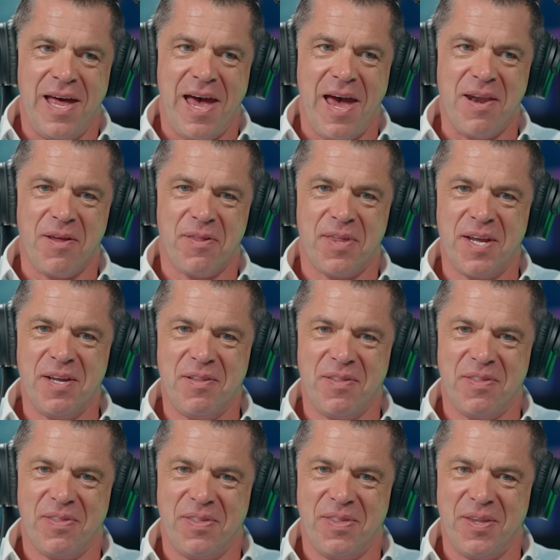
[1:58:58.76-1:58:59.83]
I think
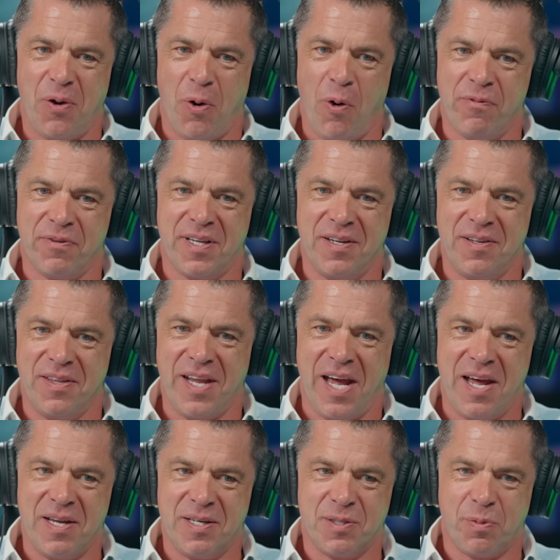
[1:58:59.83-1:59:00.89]
often
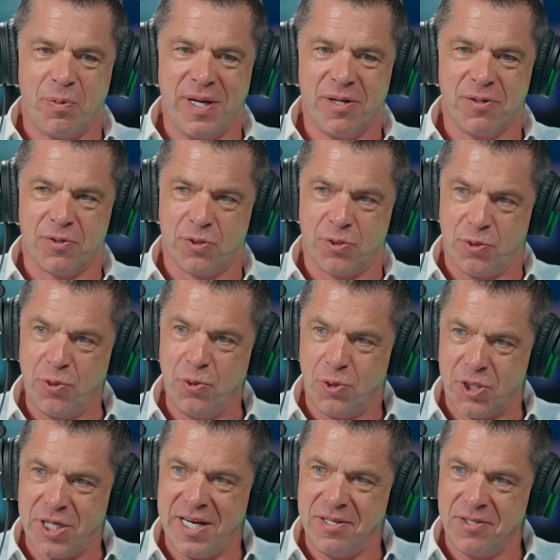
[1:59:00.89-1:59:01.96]
that is where true
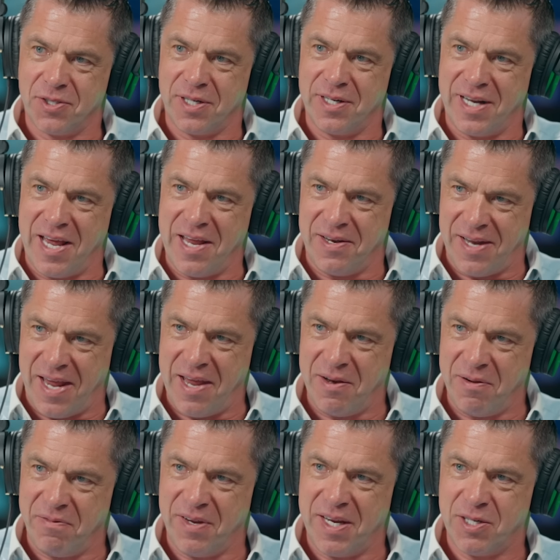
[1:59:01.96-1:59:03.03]
change and
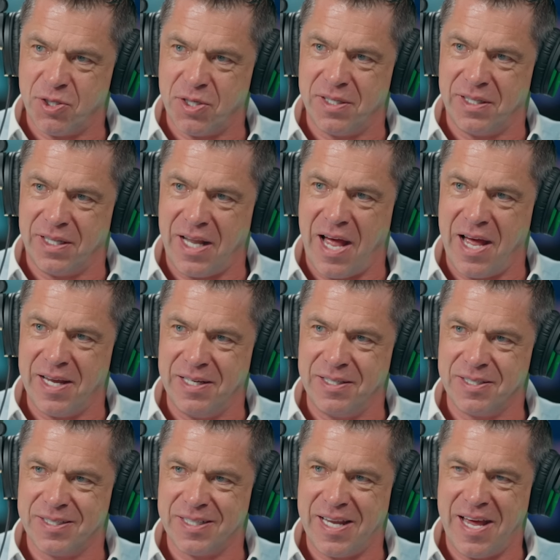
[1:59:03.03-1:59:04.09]
innovation
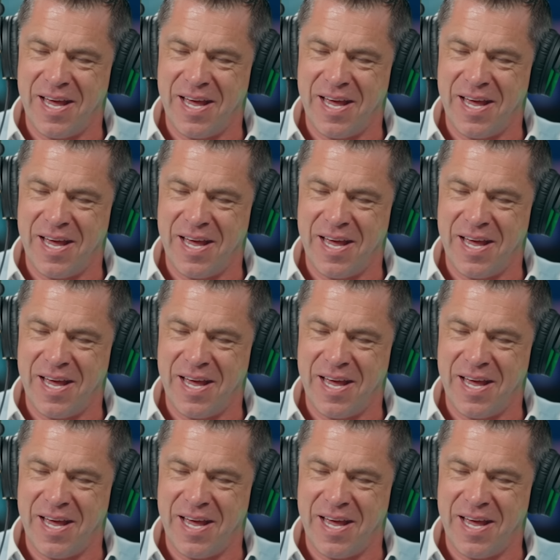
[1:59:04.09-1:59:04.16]
lies.